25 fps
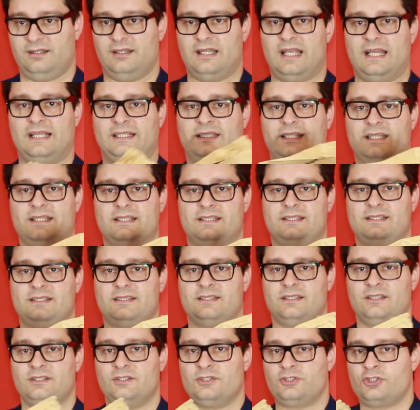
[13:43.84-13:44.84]
Like
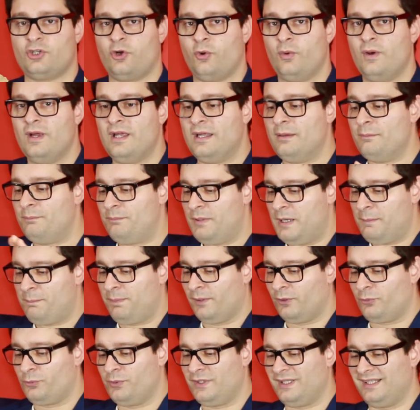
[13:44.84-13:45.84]
this. So
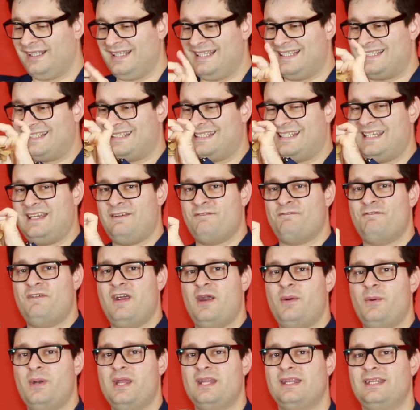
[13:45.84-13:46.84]
people really see
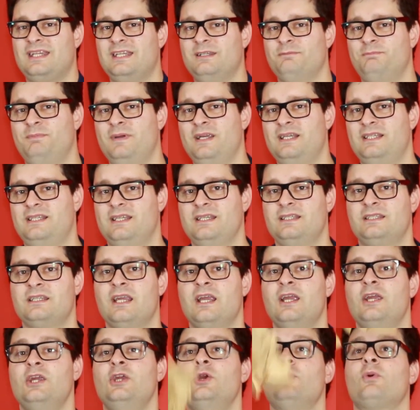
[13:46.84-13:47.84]
very thin pieces,
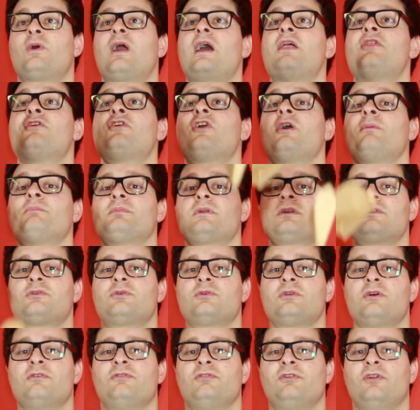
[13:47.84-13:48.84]
you can throw them
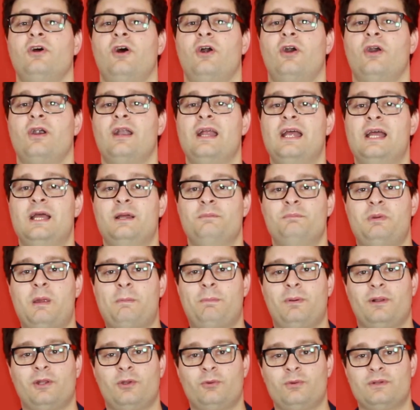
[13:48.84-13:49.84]
into the floor,
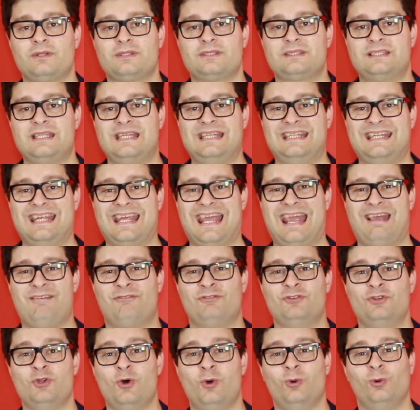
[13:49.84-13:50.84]
people will see they
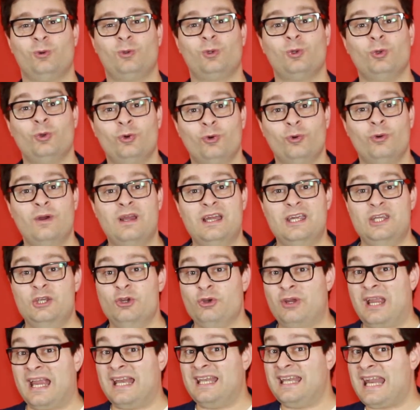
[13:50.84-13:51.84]
have no clue.
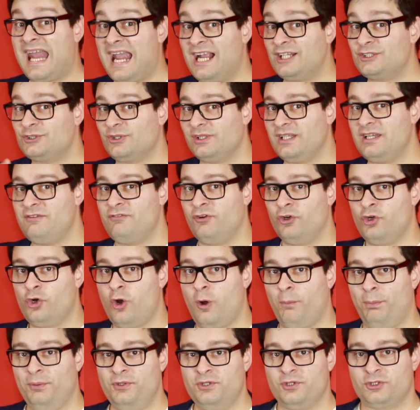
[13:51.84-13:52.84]
You can actually even
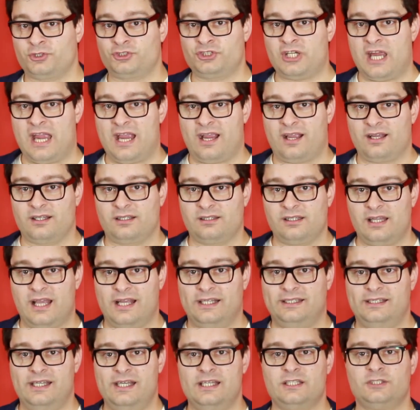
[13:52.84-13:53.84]
open your jacket
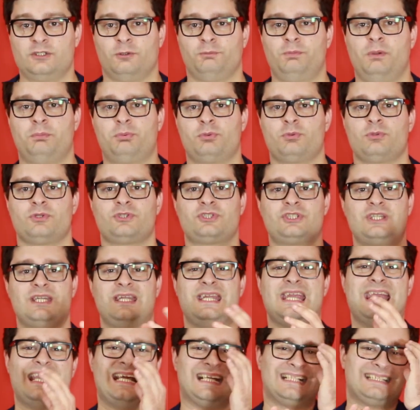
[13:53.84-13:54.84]
like this so people will
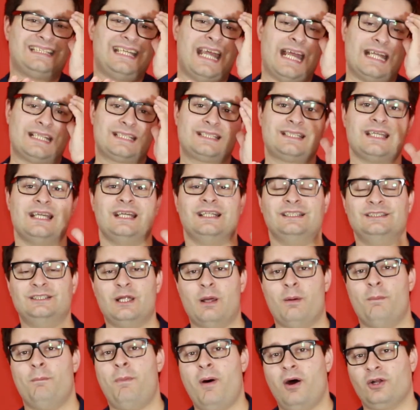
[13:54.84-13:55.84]
see that
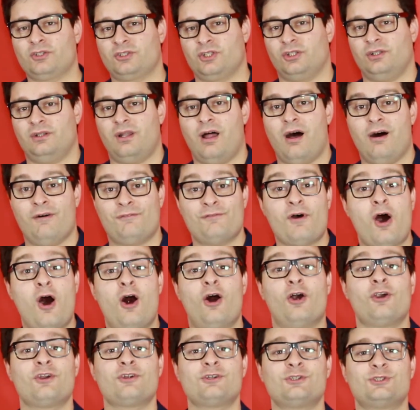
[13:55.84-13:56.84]
the bottle of
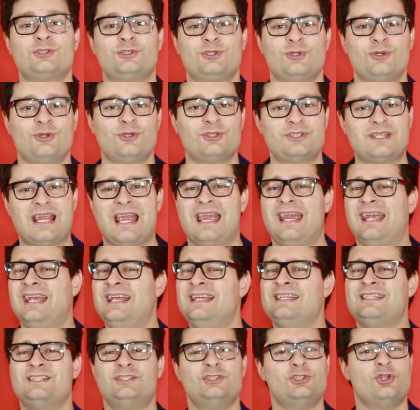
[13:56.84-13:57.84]
orange juice
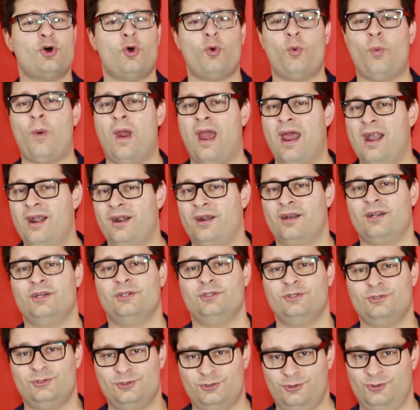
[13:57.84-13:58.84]
is nowhere
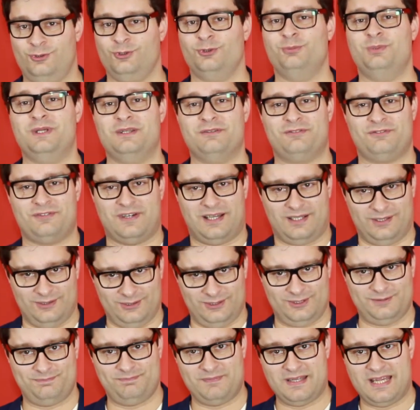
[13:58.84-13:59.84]
to be
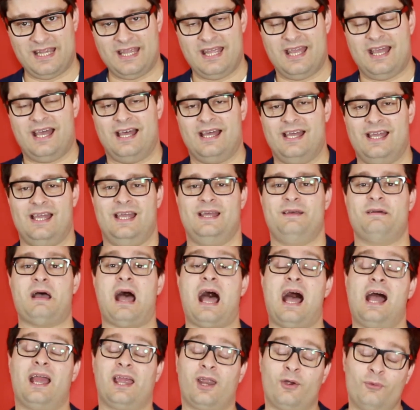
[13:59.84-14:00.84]
found.
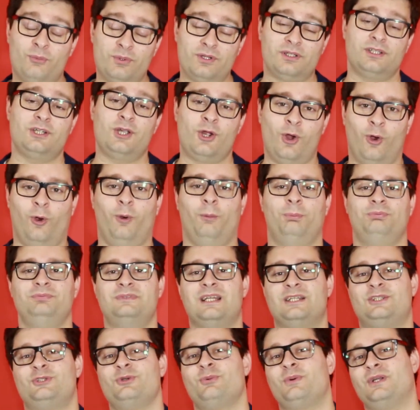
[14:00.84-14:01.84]
I really
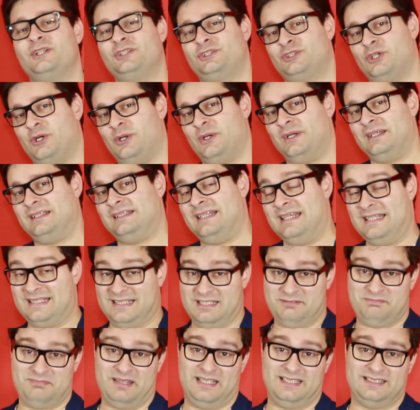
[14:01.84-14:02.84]
hope that you enjoy
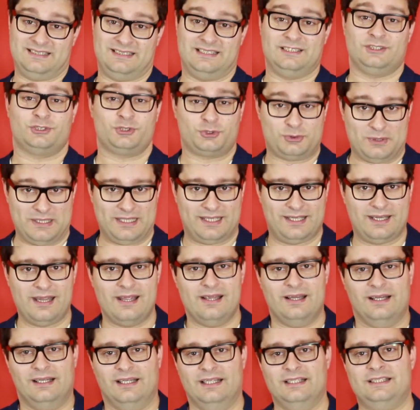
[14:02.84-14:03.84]
this amazing trick.
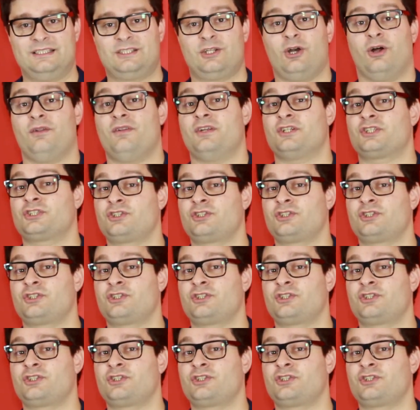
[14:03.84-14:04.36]
It's called the